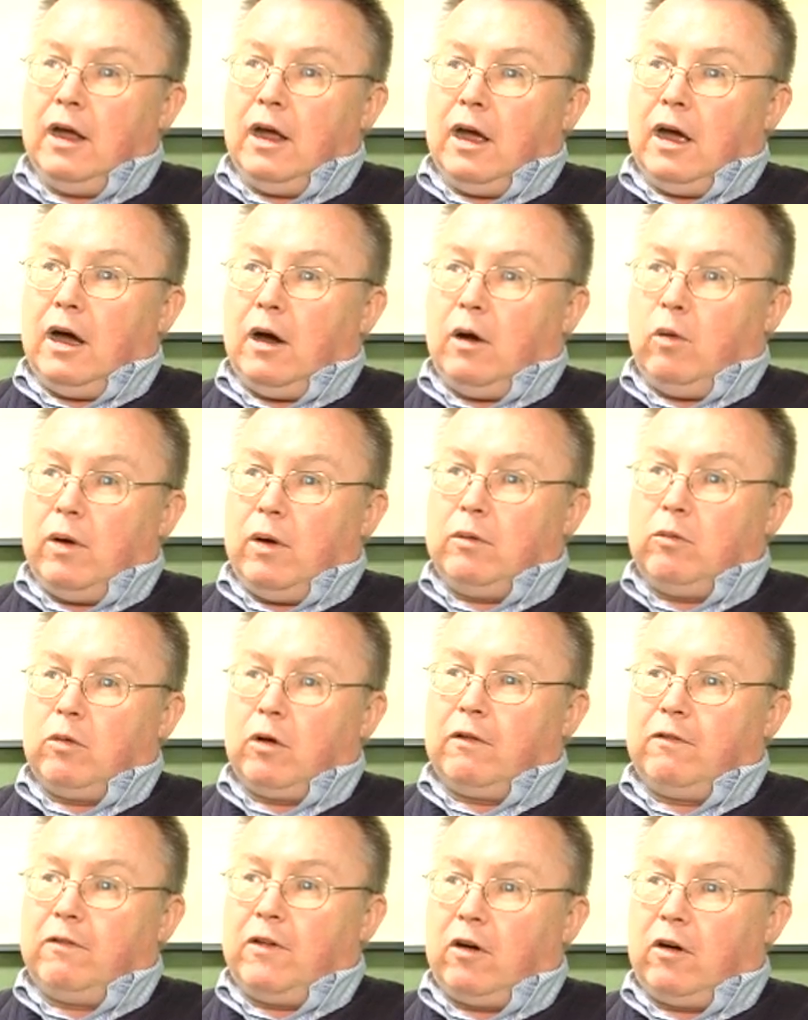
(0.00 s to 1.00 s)
when
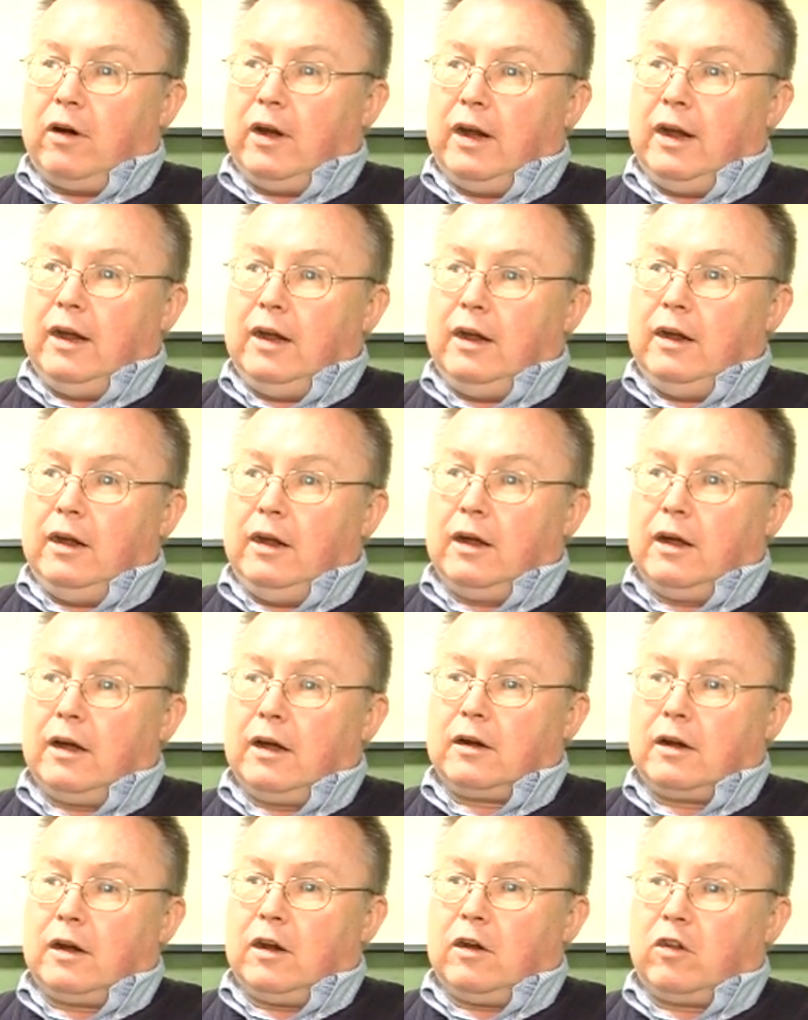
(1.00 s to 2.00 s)
we're very
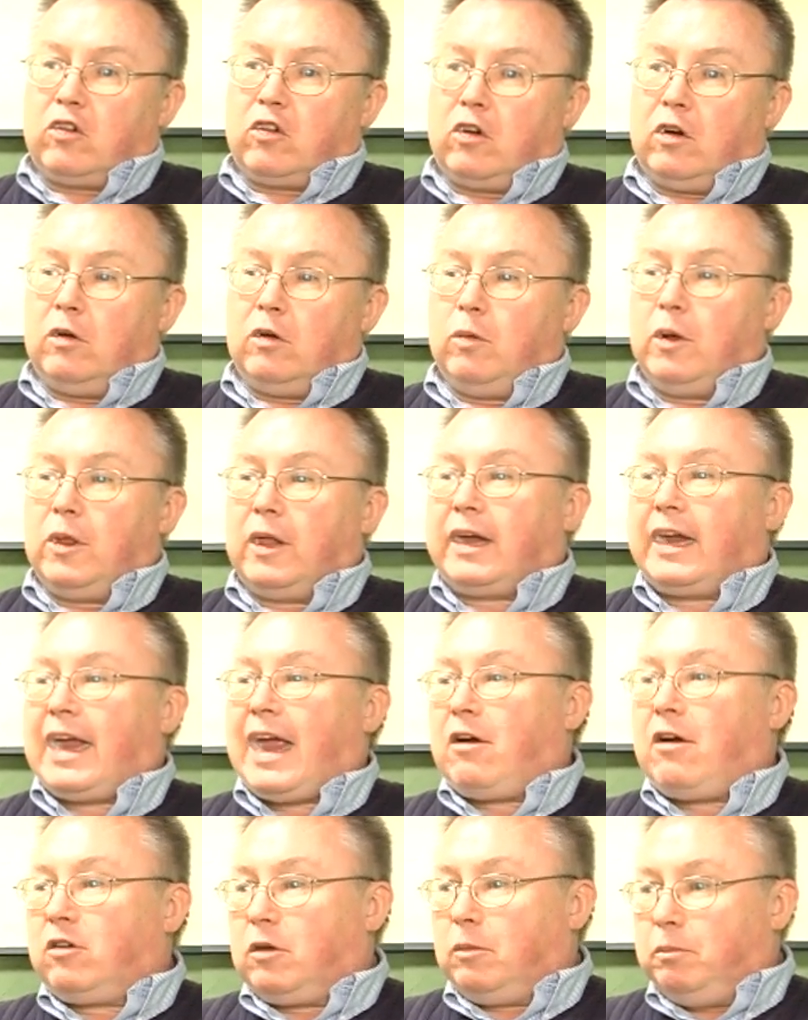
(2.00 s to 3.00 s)
concerned with
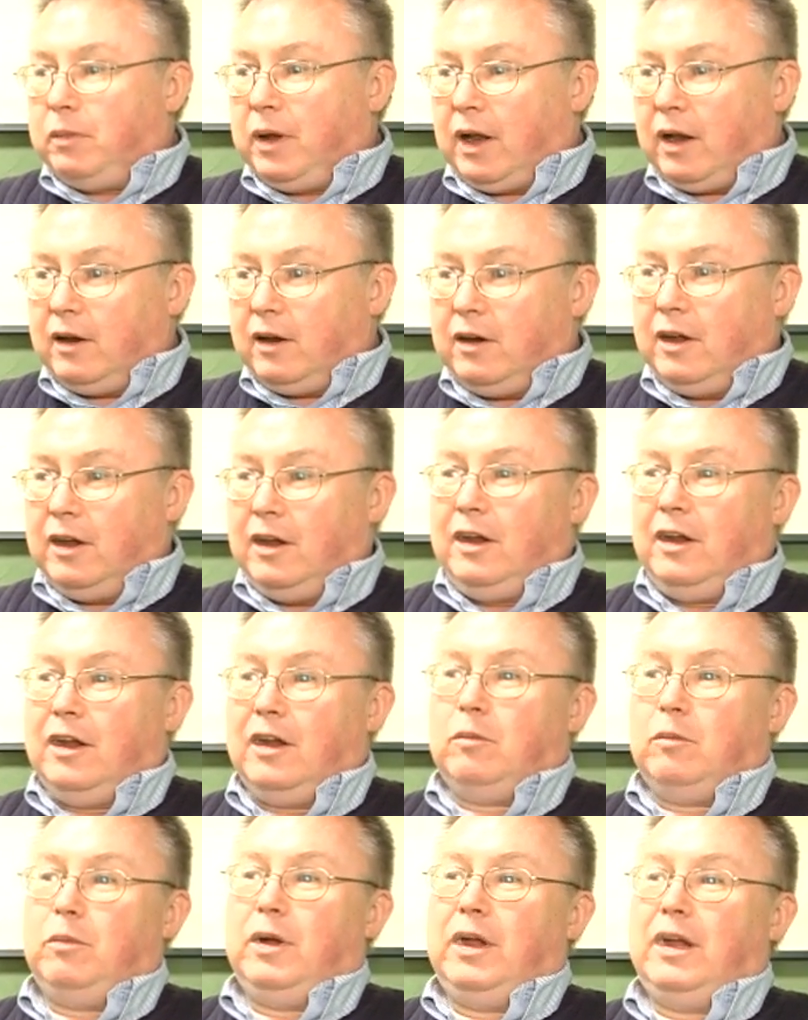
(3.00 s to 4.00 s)
accountability
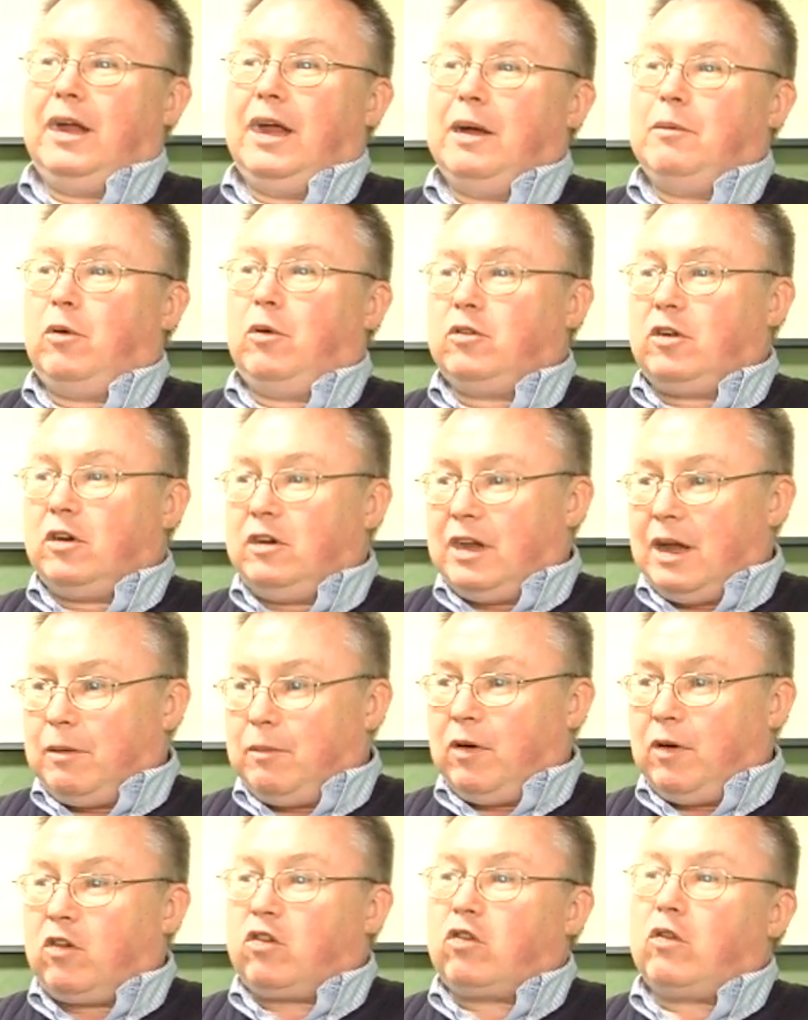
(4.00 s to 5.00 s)
and being able to
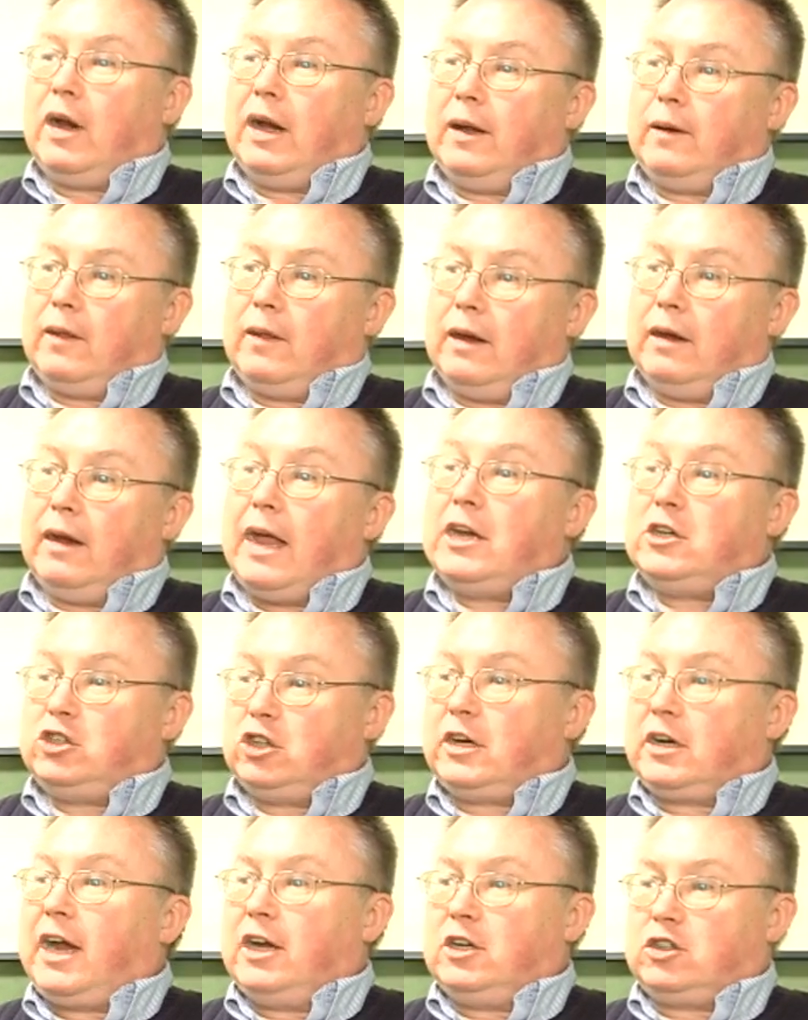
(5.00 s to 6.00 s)
demonstrate that
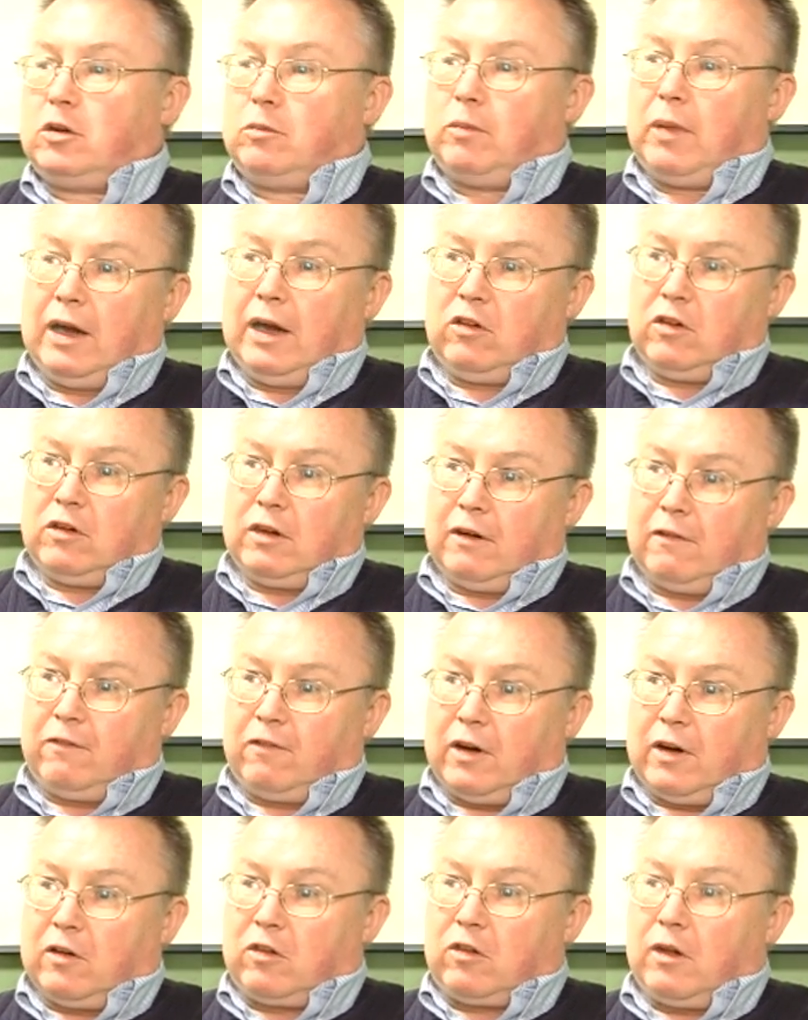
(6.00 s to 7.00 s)
education makes a
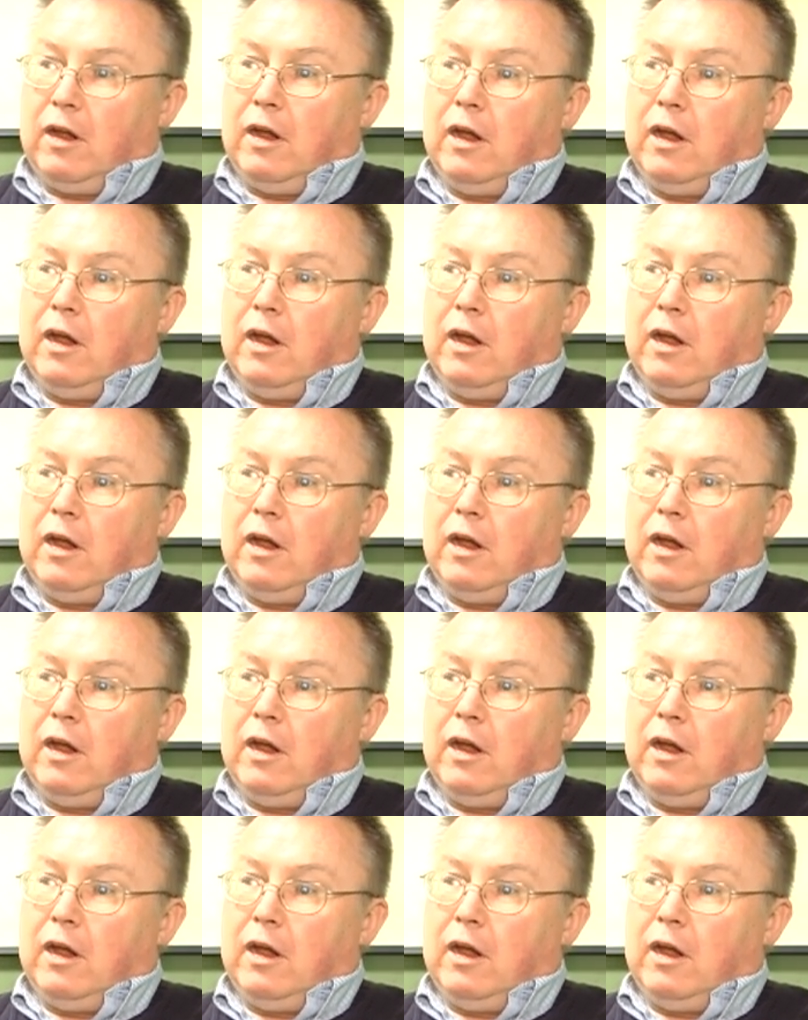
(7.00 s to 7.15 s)
difference,